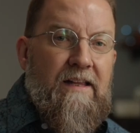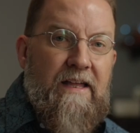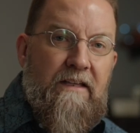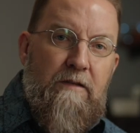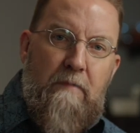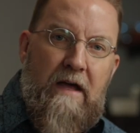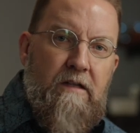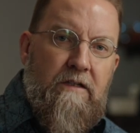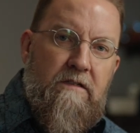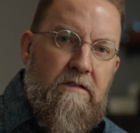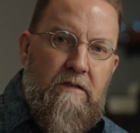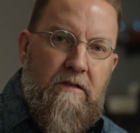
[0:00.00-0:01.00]
like the
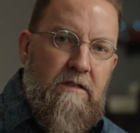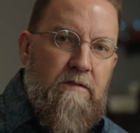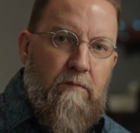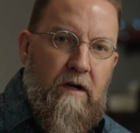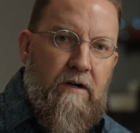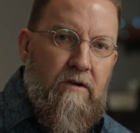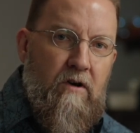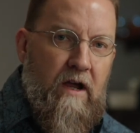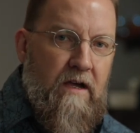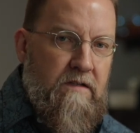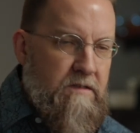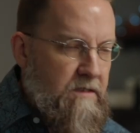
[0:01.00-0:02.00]
balance that this monitor
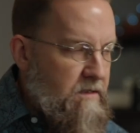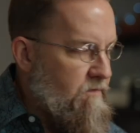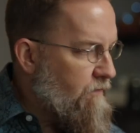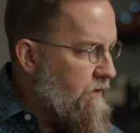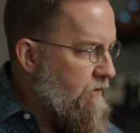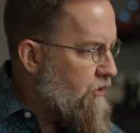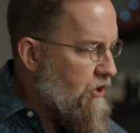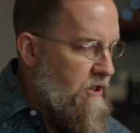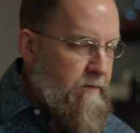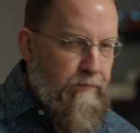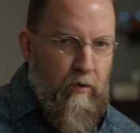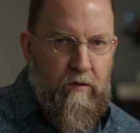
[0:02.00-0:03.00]
has. It doesn't feel
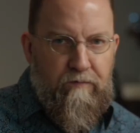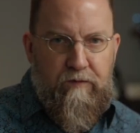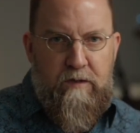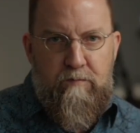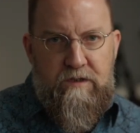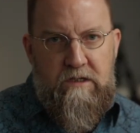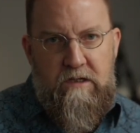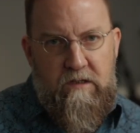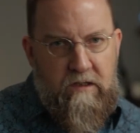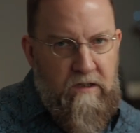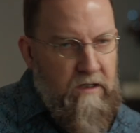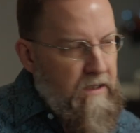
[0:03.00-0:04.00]
cheap or flimsy
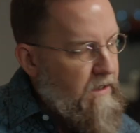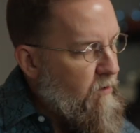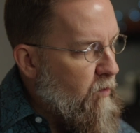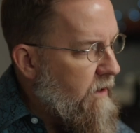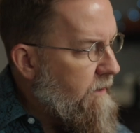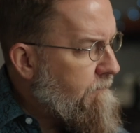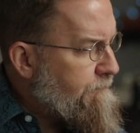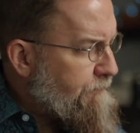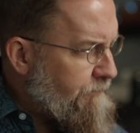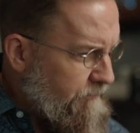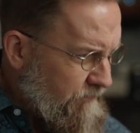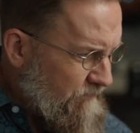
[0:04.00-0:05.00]
in any way.
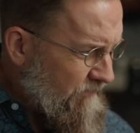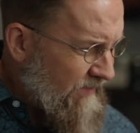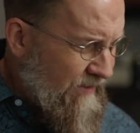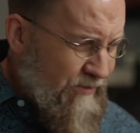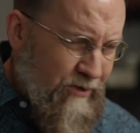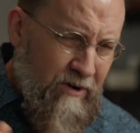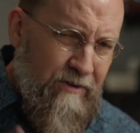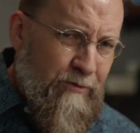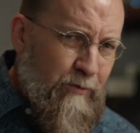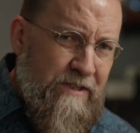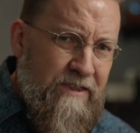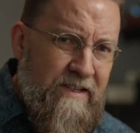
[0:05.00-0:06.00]
There are
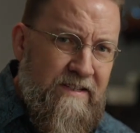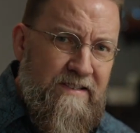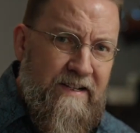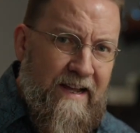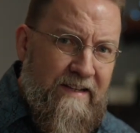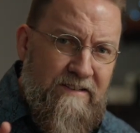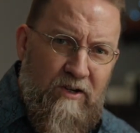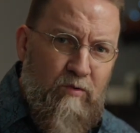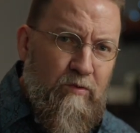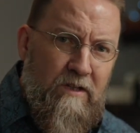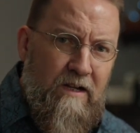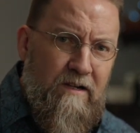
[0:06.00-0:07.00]
3 things that I
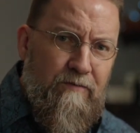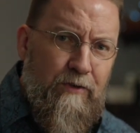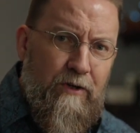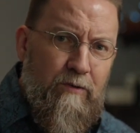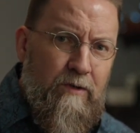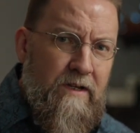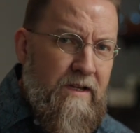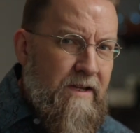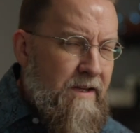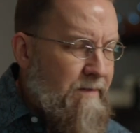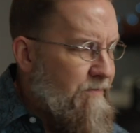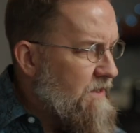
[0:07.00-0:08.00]
don't love though.
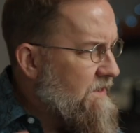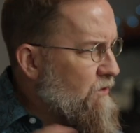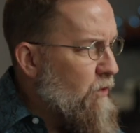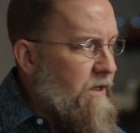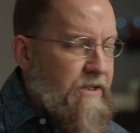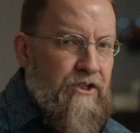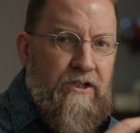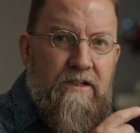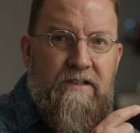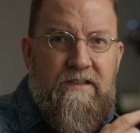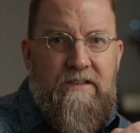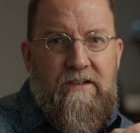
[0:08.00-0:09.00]
The switch
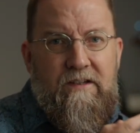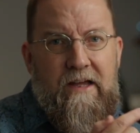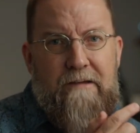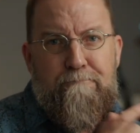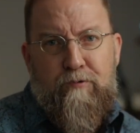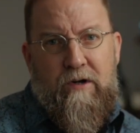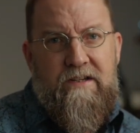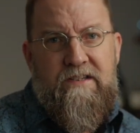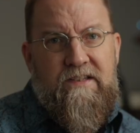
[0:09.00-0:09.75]
is still a press